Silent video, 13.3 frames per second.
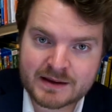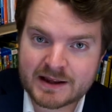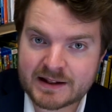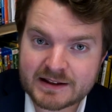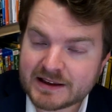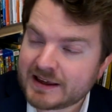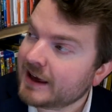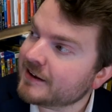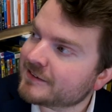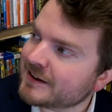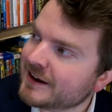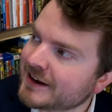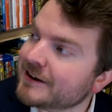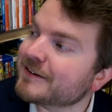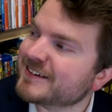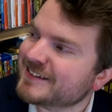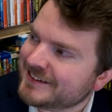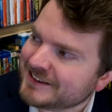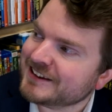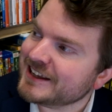in any case,
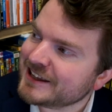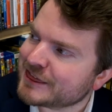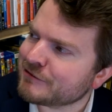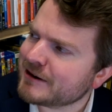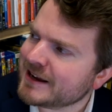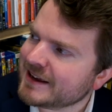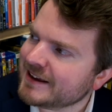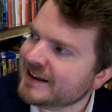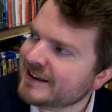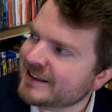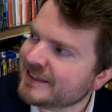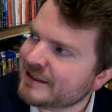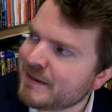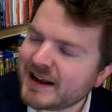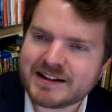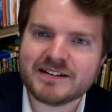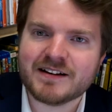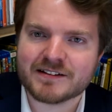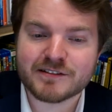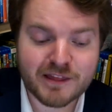here's D3, The Mighty
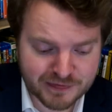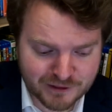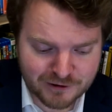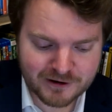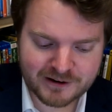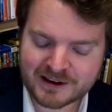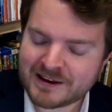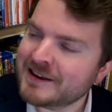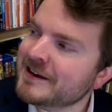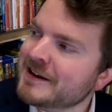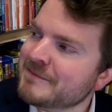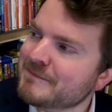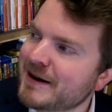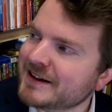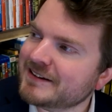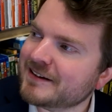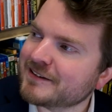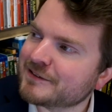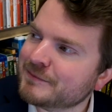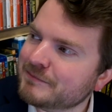Ducks, the third Mighty
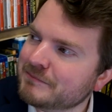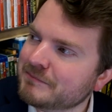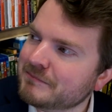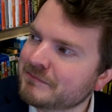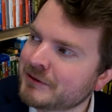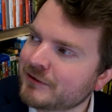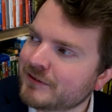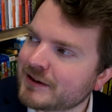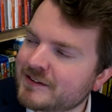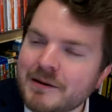Ducks movie.